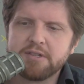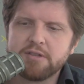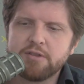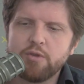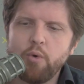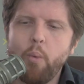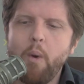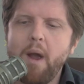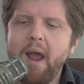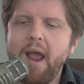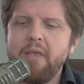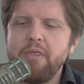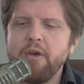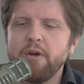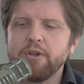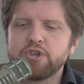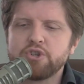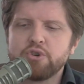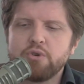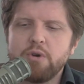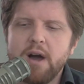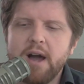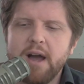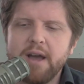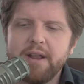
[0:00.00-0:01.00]
The way they'll
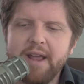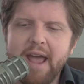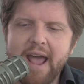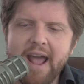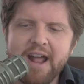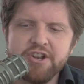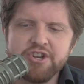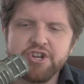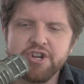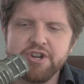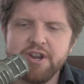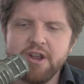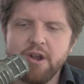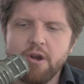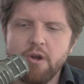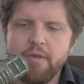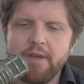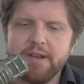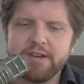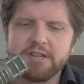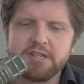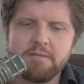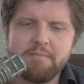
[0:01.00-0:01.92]
try to engineer this,